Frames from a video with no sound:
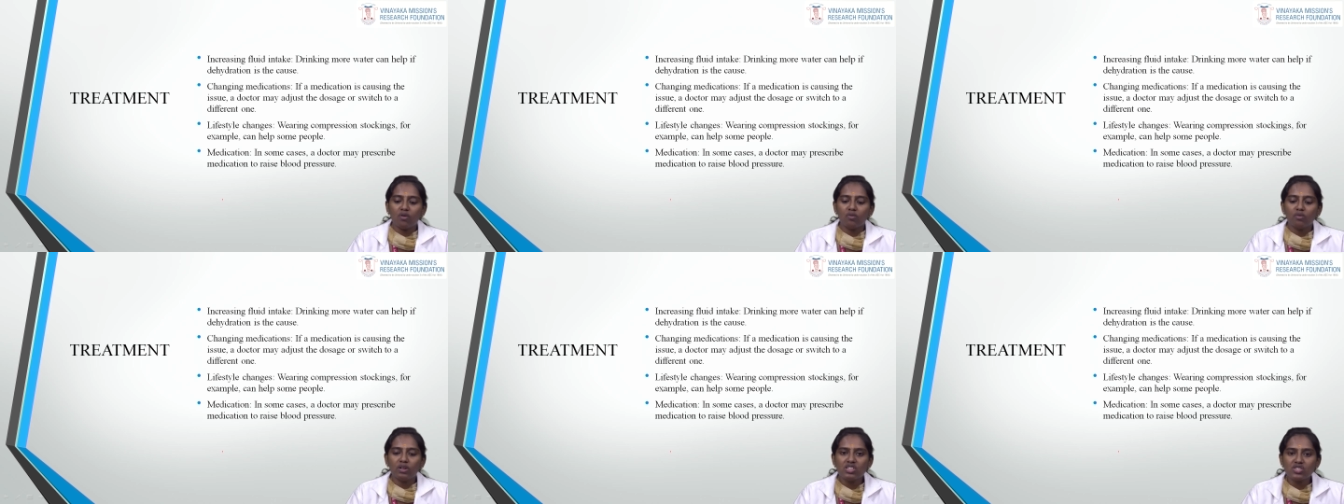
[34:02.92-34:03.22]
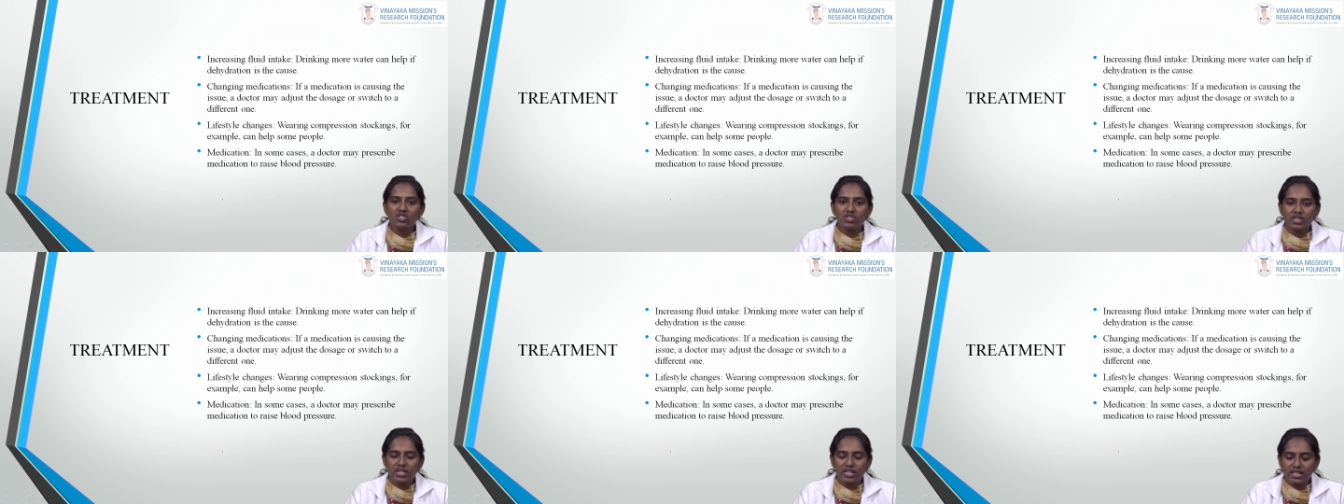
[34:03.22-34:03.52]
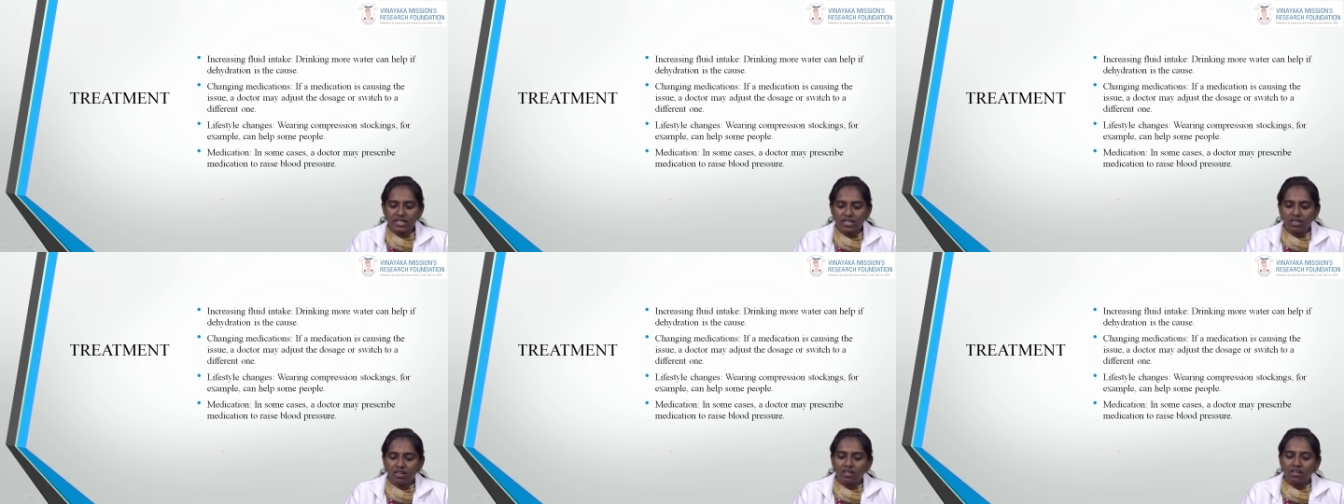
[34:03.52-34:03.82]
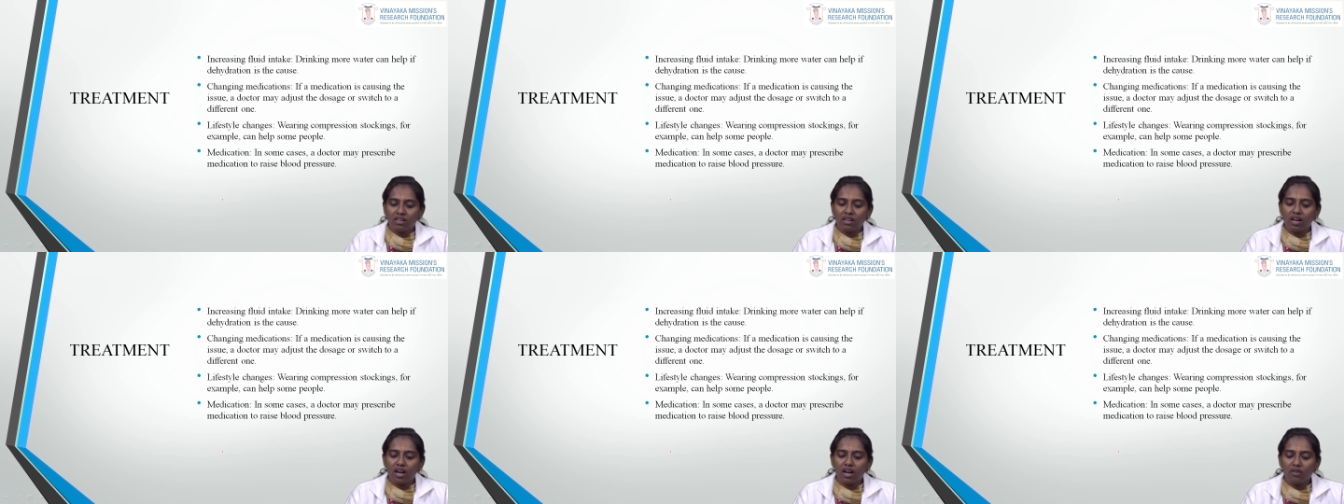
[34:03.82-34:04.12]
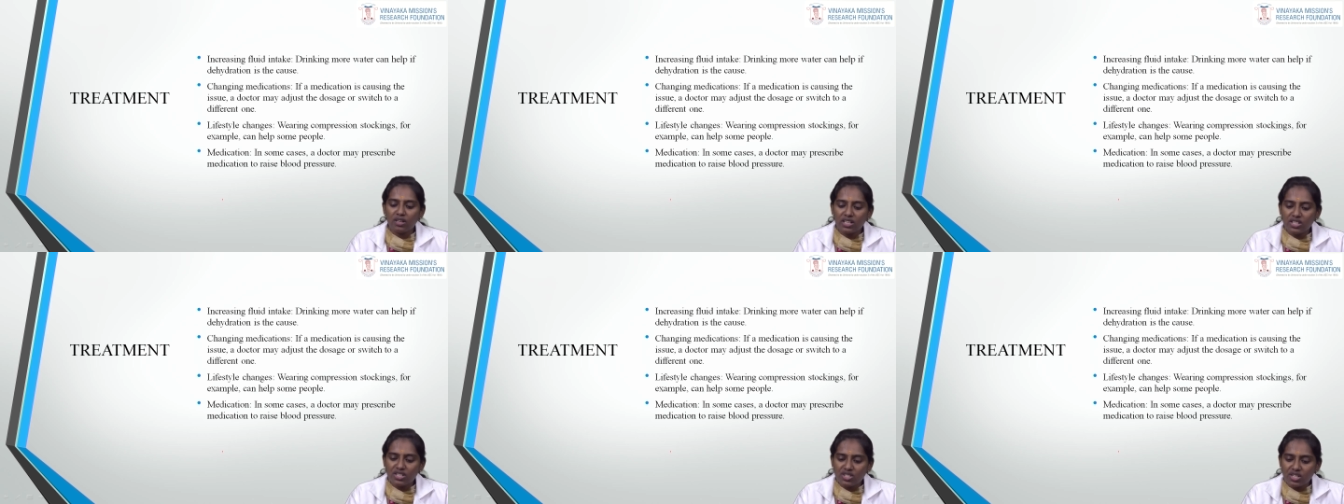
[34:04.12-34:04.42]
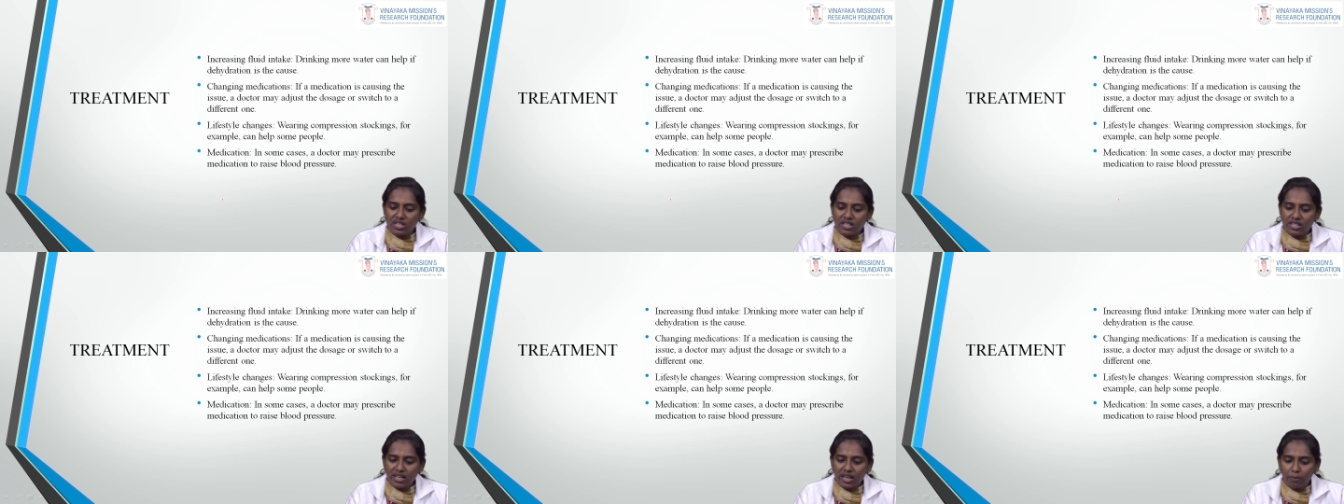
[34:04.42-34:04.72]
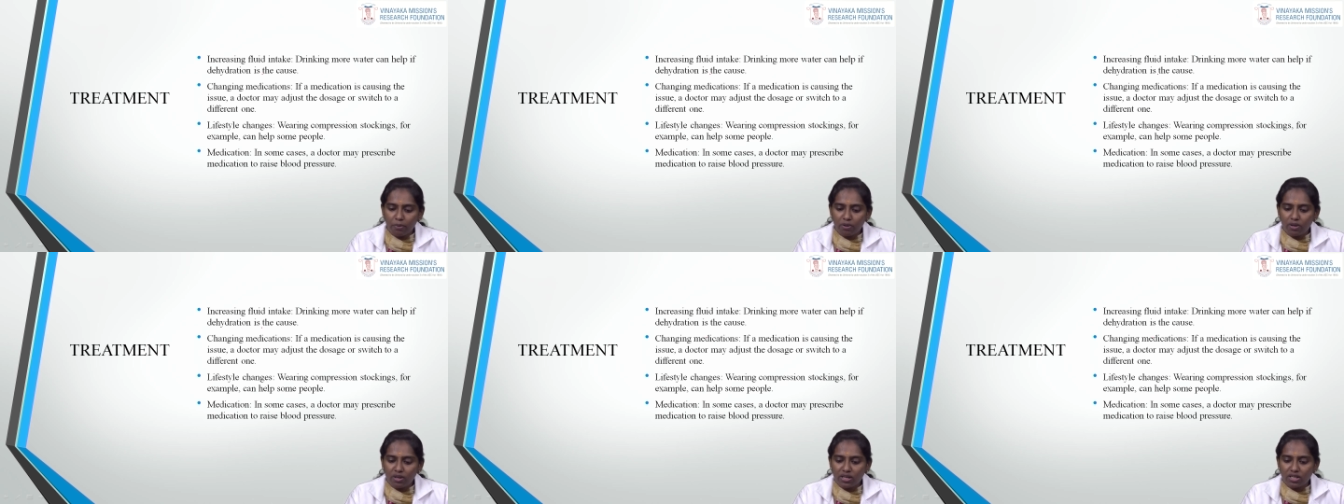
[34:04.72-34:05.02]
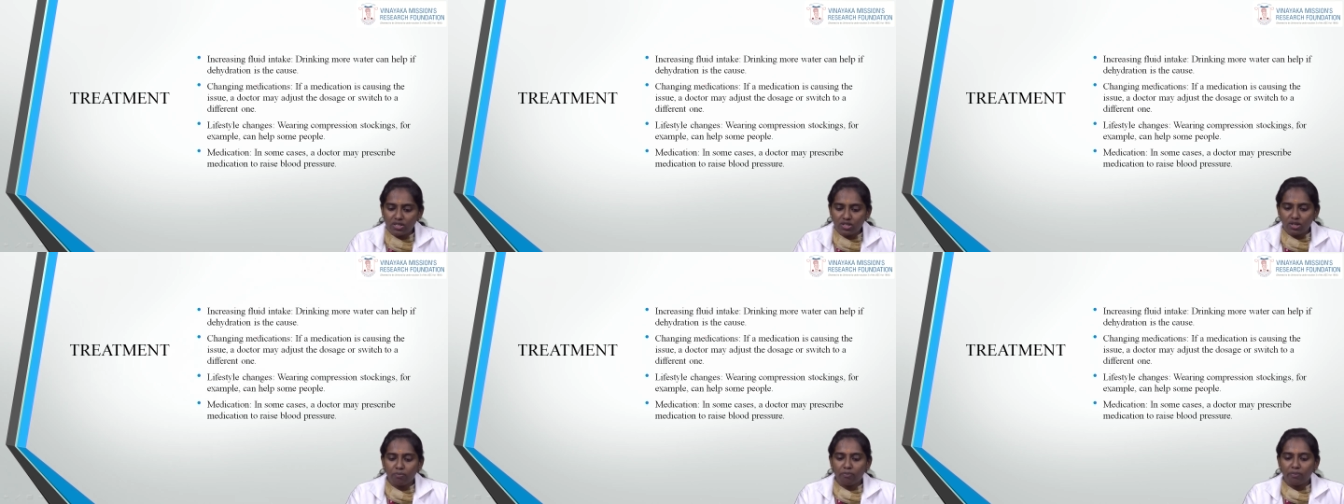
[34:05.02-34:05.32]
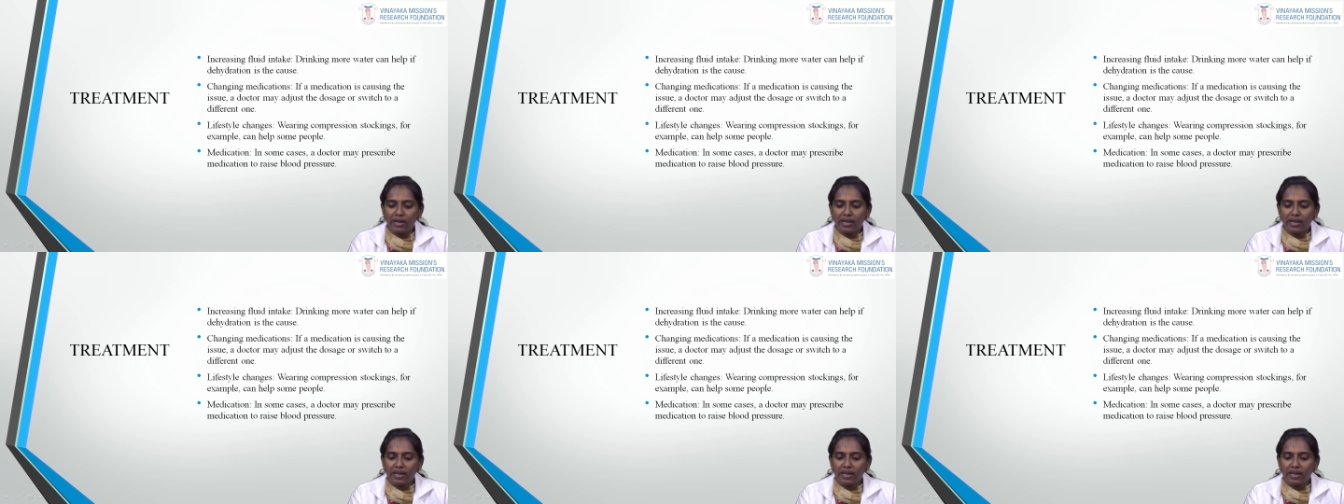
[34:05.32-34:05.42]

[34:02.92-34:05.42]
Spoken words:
how will you treat? How will you treat hypertension?